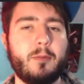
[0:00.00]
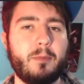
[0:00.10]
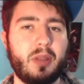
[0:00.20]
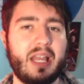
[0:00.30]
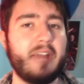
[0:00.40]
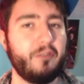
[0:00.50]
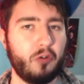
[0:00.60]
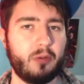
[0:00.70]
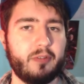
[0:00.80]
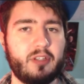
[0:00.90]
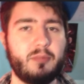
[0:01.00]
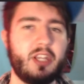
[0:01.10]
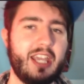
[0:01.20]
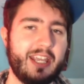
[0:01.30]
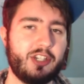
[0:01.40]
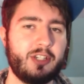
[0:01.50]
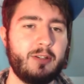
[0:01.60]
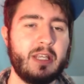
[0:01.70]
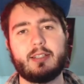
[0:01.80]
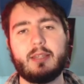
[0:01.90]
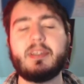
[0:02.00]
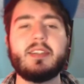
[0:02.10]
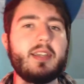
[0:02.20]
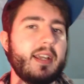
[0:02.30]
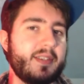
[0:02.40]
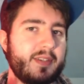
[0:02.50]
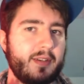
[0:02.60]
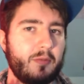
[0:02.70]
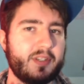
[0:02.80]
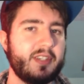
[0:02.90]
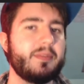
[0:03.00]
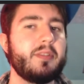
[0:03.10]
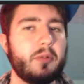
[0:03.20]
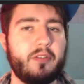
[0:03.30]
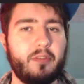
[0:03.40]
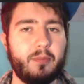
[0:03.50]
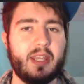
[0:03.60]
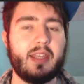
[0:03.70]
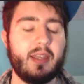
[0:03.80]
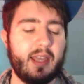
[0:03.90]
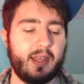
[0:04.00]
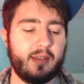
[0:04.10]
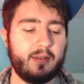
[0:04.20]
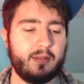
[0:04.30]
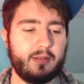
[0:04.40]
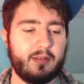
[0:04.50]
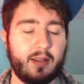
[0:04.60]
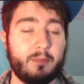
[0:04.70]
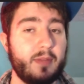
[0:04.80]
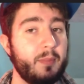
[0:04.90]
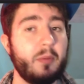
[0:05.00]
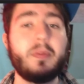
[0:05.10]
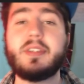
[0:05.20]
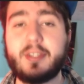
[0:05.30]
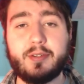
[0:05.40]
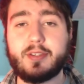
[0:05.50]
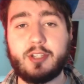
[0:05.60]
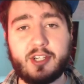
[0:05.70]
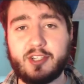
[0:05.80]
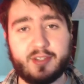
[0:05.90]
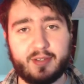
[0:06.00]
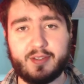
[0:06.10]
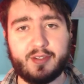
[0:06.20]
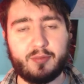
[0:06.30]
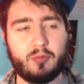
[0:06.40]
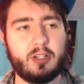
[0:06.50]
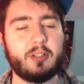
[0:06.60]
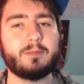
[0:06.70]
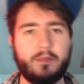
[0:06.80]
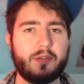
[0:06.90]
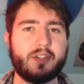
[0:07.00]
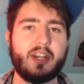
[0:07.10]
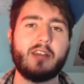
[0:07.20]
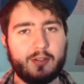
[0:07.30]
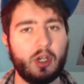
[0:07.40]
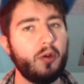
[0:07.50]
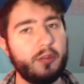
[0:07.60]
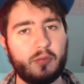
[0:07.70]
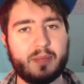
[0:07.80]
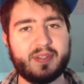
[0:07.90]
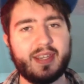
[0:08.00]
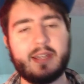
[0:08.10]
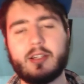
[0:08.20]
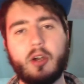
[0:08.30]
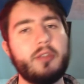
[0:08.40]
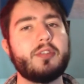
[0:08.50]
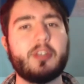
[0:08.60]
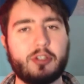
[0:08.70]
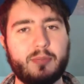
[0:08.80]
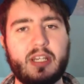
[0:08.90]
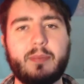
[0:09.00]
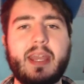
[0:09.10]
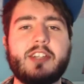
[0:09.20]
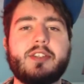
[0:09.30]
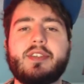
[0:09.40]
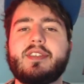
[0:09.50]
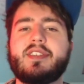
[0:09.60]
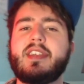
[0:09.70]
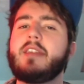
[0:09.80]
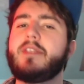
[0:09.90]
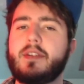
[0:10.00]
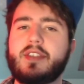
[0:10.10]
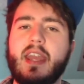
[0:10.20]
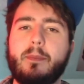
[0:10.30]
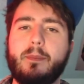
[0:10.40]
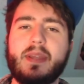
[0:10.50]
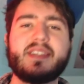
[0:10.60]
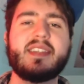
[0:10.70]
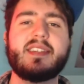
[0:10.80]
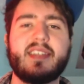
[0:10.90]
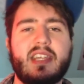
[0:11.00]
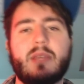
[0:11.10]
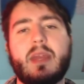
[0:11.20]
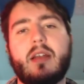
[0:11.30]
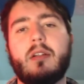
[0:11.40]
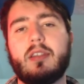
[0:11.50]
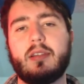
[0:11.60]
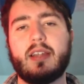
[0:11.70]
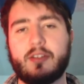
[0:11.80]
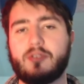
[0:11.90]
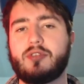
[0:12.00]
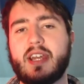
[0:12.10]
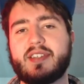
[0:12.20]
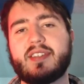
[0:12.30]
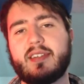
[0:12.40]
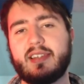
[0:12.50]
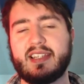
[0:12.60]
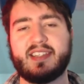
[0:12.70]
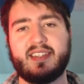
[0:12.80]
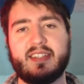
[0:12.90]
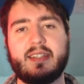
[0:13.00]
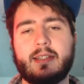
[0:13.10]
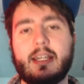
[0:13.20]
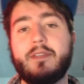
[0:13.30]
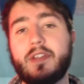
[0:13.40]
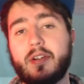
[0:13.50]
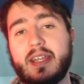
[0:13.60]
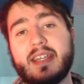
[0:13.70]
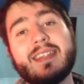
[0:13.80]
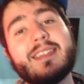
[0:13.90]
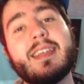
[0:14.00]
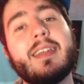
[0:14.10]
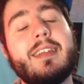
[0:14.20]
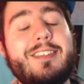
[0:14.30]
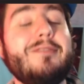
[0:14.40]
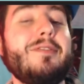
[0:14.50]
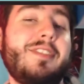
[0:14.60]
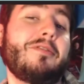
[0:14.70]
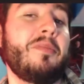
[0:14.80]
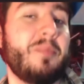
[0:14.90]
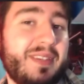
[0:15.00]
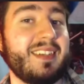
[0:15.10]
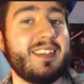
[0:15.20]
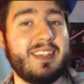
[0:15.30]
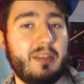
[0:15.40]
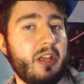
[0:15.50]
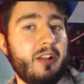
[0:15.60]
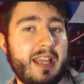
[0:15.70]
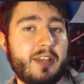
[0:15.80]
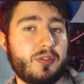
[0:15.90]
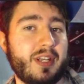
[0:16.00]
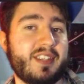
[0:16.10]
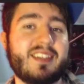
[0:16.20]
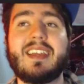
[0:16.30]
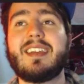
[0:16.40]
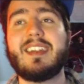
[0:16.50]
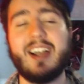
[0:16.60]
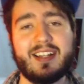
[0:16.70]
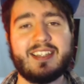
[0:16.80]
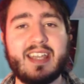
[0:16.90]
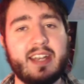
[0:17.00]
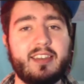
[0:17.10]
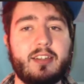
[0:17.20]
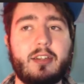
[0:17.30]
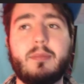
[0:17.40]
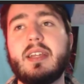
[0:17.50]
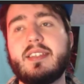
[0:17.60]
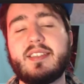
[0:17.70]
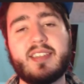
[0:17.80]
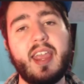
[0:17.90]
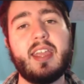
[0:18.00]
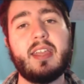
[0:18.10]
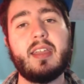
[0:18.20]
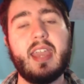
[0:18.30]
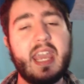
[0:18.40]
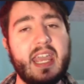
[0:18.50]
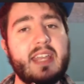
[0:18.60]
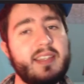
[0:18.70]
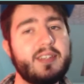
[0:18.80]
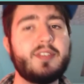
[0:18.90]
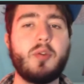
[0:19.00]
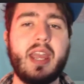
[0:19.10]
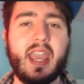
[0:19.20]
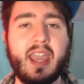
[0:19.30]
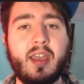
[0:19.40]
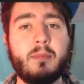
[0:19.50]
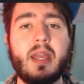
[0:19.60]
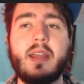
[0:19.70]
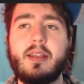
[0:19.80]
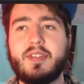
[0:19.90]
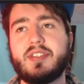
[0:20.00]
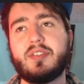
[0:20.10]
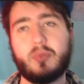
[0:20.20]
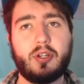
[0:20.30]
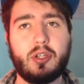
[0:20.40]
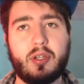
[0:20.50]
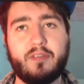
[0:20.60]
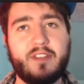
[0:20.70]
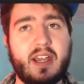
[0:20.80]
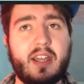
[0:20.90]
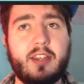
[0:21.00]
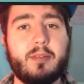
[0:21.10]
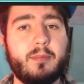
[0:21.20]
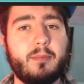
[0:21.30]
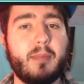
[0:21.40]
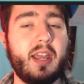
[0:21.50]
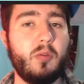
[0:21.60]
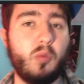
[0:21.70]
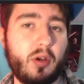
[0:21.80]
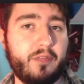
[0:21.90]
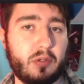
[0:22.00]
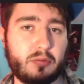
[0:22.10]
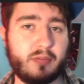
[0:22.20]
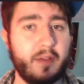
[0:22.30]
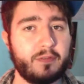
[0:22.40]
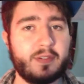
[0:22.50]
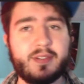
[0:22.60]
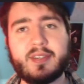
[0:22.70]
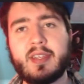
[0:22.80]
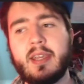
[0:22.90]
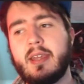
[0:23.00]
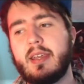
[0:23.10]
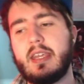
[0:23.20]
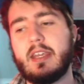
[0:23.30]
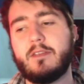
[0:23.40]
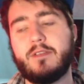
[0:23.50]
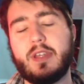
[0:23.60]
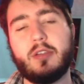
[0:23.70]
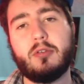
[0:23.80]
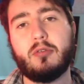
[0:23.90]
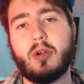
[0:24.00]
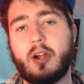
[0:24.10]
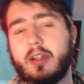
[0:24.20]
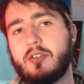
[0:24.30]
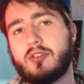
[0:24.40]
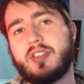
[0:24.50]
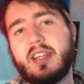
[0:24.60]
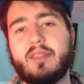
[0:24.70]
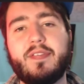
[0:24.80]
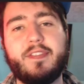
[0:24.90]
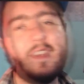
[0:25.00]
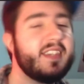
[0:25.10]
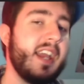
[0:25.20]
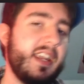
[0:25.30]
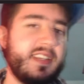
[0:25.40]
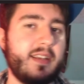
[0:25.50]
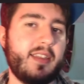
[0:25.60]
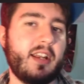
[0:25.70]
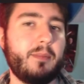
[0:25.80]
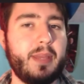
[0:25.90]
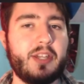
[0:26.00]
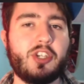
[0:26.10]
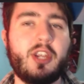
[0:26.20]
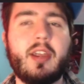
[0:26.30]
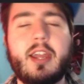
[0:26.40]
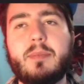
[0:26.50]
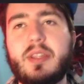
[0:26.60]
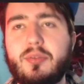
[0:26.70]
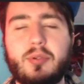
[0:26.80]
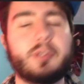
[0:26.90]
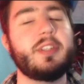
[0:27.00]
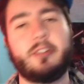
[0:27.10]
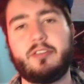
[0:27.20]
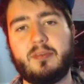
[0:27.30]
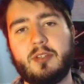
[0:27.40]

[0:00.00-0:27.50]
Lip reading: platform of communication. Let me tell you guys what seems to work for me, and I'm open to suggestions on this as well. First off, go to their website, go to their social media pages, see if there's a business email address listed. If there is, use your business email address, contact them saying, hey, this is who I am, this is where you can find my work for reference. If you are interested in this idea that I'm pitching, I'd be thrilled to hear from